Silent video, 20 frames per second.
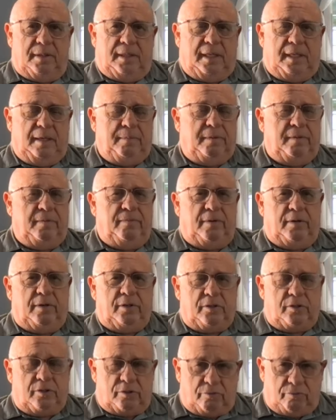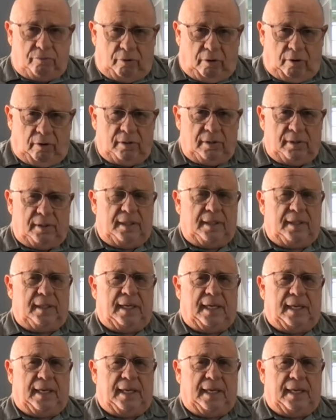keep him very strongly